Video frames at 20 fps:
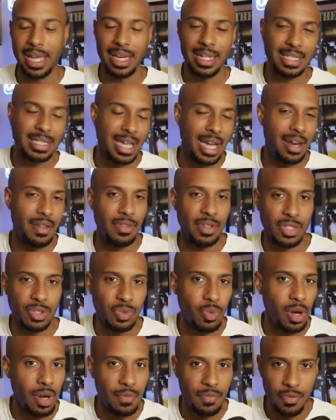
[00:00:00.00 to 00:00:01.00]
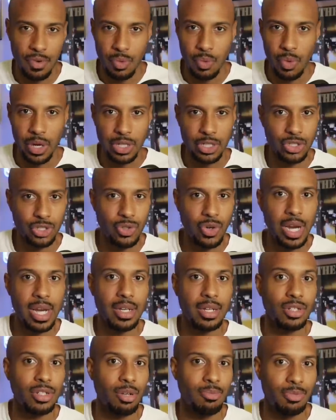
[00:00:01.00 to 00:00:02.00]
And it's kind of this one for one
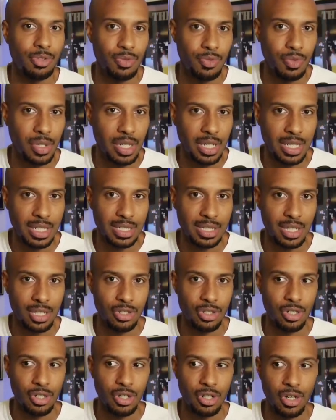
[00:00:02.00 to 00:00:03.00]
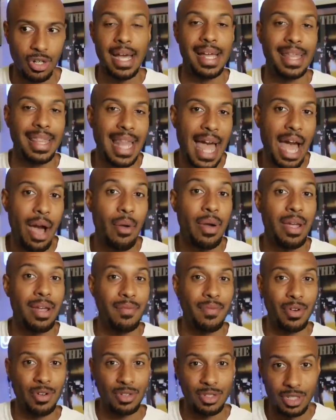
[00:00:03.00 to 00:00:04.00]
trade in terms of what it is that you're
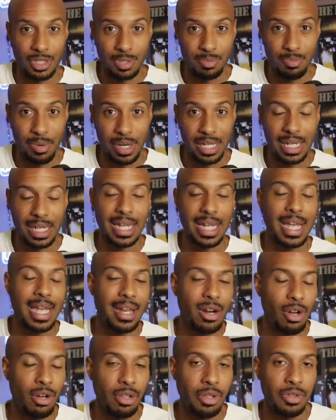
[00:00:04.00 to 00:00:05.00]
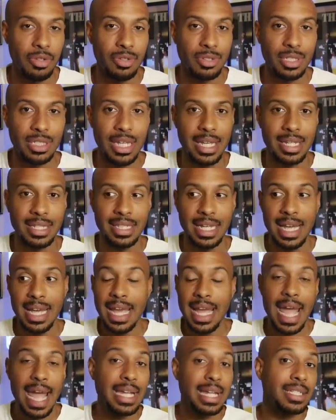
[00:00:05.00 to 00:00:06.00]
allowing versus bringing in, all of those things.
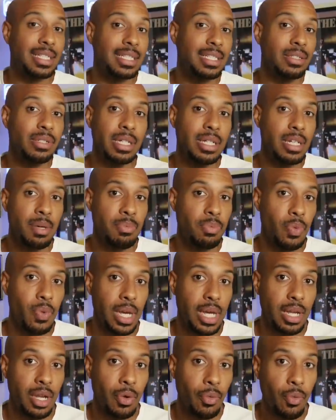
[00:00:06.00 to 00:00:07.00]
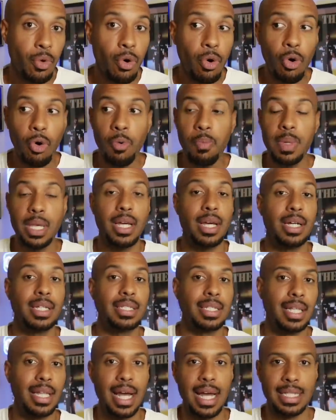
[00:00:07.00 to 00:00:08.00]
And then still end up winning a role
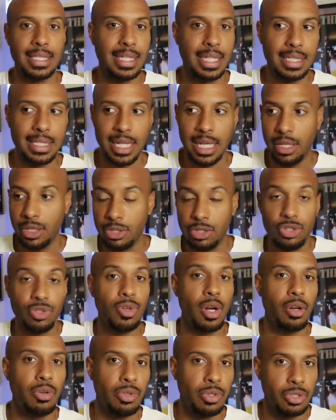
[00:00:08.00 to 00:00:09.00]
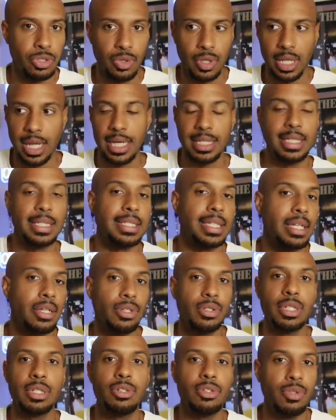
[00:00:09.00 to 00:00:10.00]
because Alontae Taylor struggles or Alontae
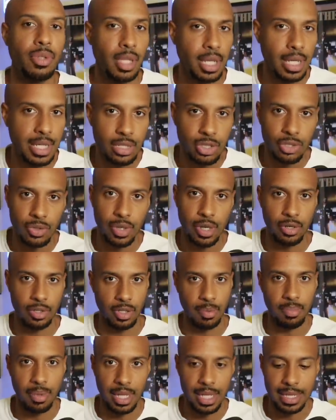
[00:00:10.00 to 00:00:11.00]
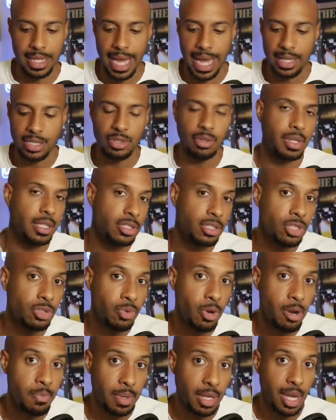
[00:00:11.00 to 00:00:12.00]
Taylor deals with an injury or something like that. So this is
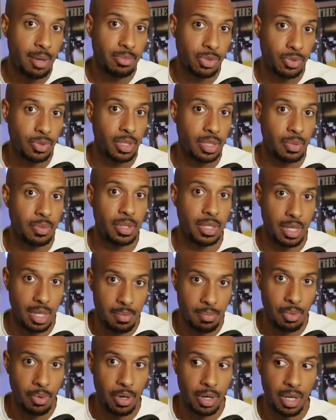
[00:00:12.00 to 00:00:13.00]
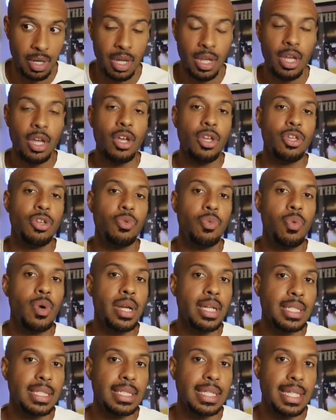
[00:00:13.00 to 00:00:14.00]
where it becomes really, really important. You
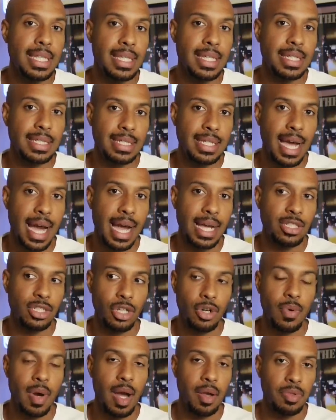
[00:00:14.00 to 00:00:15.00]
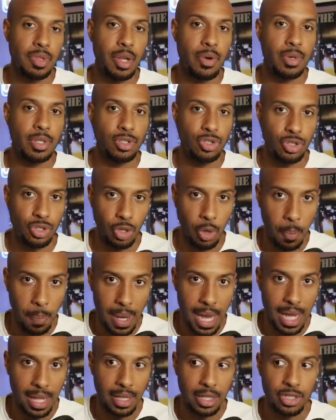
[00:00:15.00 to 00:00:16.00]
want to see these guys go out there and show
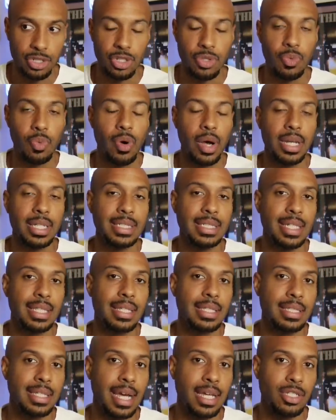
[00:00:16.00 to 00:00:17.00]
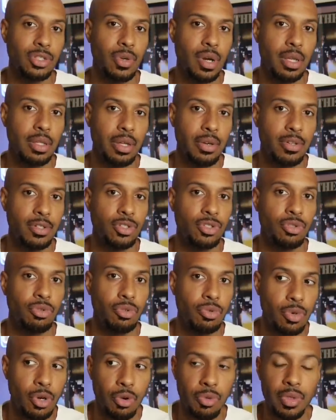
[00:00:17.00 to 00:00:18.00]
polish. You want to see these guys go out there and show
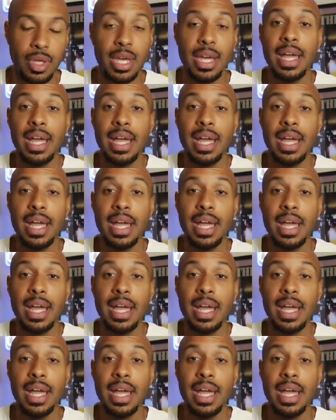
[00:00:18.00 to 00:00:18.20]
growth.